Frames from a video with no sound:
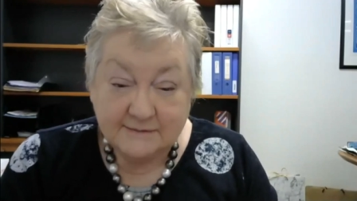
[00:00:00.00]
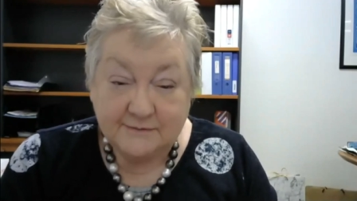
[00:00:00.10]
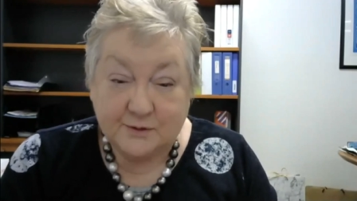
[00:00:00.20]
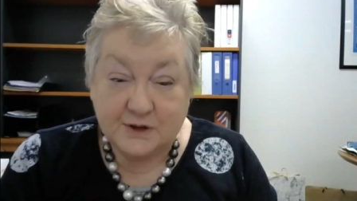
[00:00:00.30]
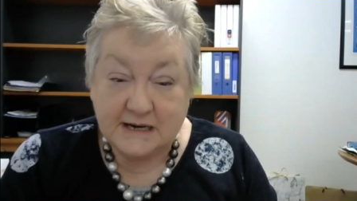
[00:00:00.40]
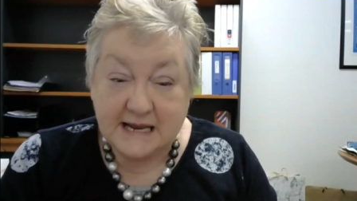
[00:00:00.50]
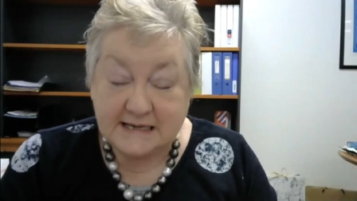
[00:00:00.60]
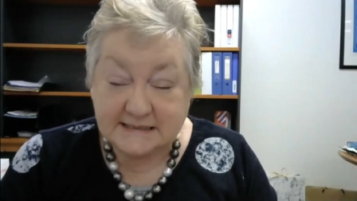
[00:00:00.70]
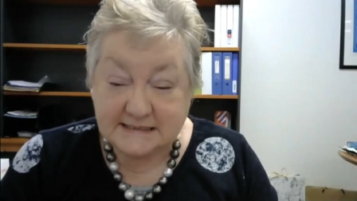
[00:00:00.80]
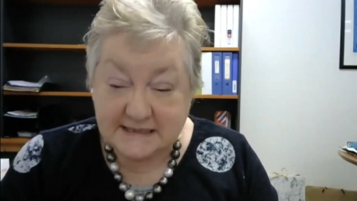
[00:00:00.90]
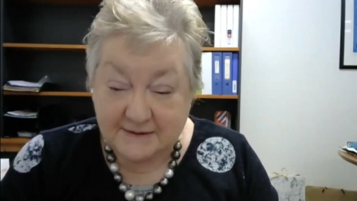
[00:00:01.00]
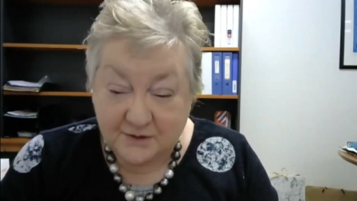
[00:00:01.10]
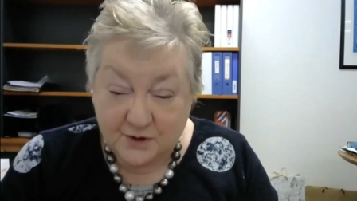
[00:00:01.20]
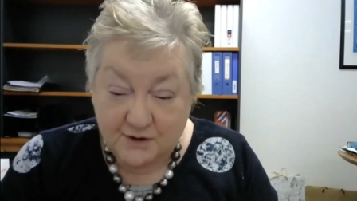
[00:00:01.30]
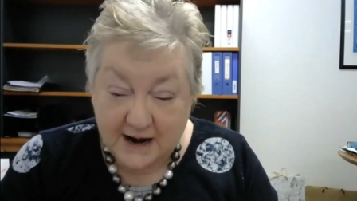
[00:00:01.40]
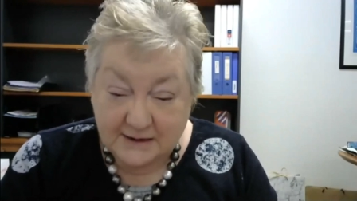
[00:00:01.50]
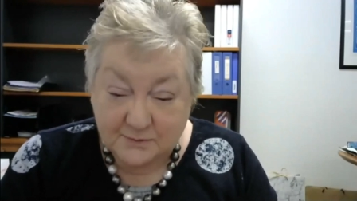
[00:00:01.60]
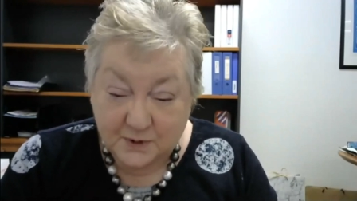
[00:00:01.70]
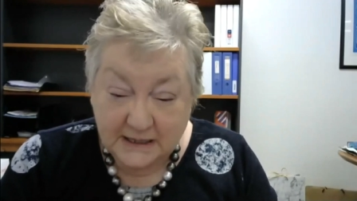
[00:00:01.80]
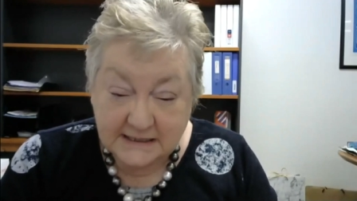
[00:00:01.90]
for the next 7 or 8
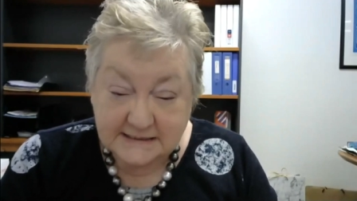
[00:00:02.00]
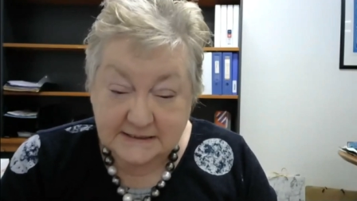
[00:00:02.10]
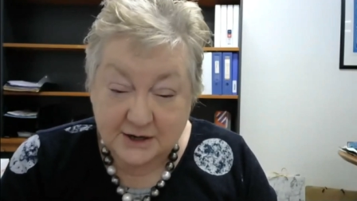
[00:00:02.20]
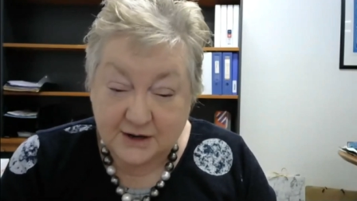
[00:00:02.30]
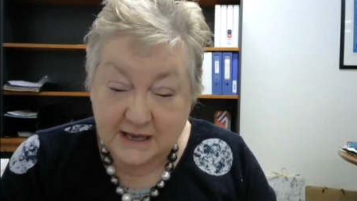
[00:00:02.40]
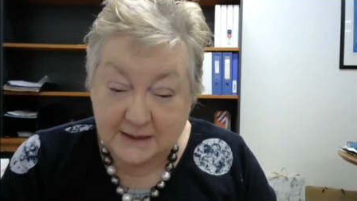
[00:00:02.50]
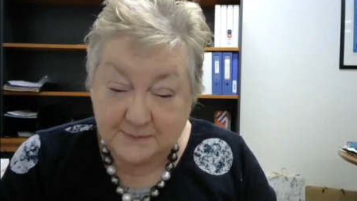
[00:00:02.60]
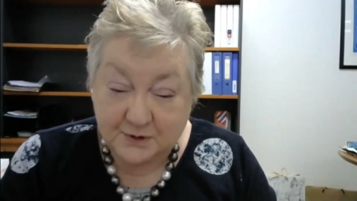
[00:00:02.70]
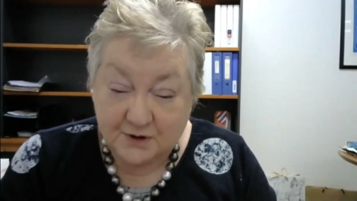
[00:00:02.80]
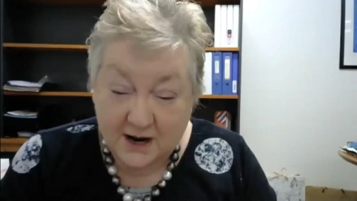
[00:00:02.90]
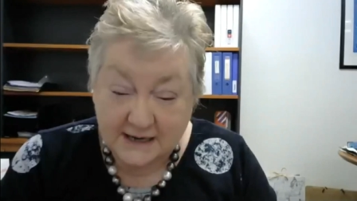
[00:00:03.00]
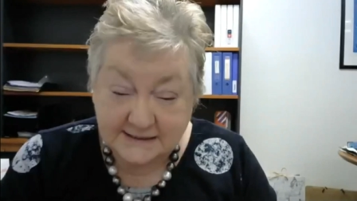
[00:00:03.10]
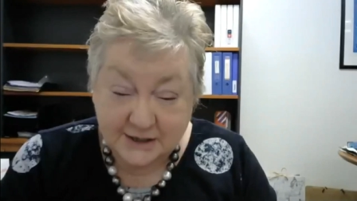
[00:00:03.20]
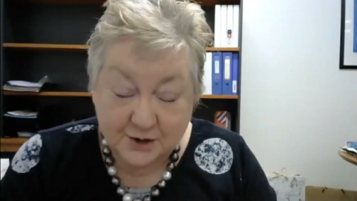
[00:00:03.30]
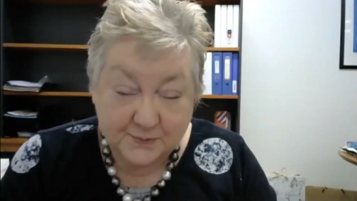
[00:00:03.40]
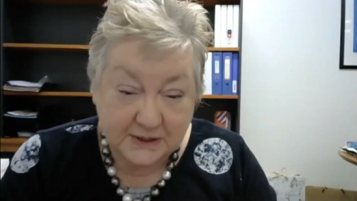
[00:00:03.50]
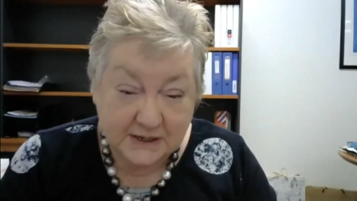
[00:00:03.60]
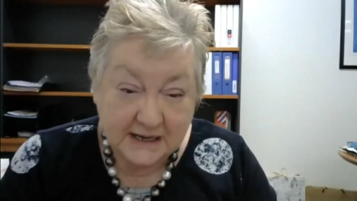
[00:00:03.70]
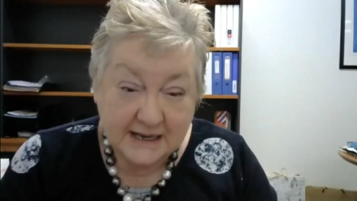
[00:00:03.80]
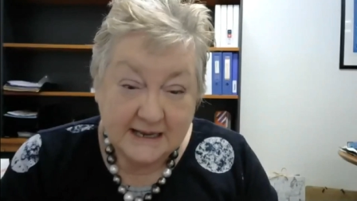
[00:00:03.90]
weeks, so keep your eyes open.